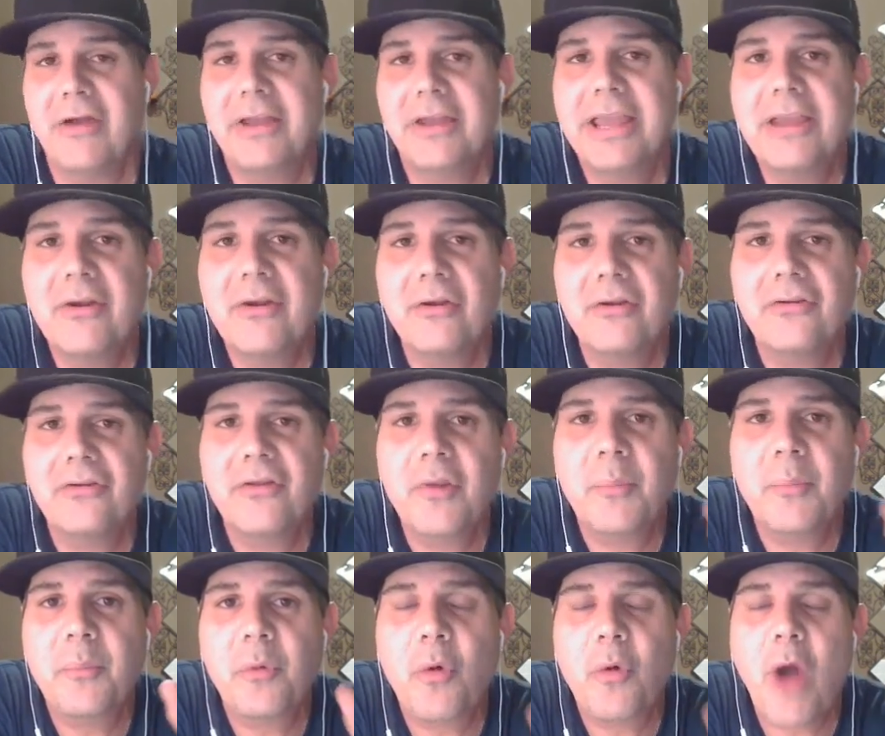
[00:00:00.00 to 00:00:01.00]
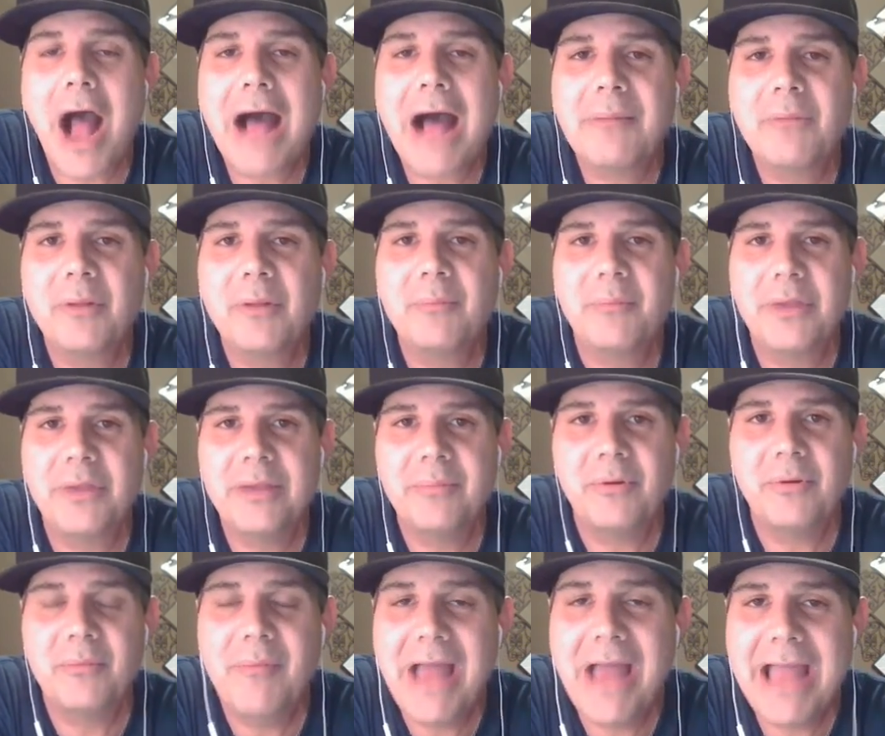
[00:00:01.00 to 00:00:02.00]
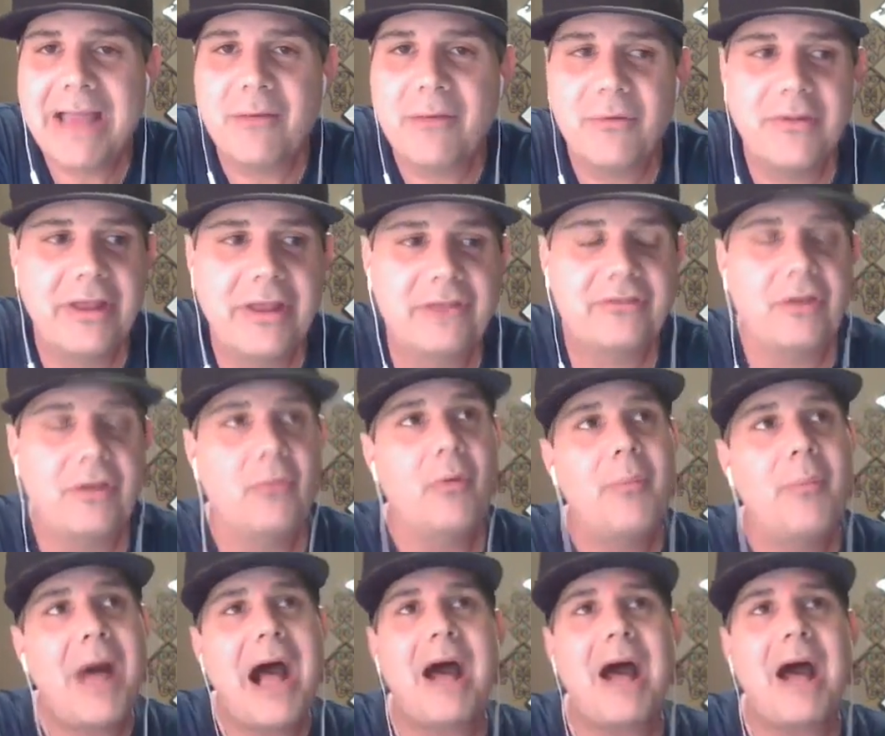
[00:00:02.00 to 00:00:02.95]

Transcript: Now, here's the problem people make when they say, well,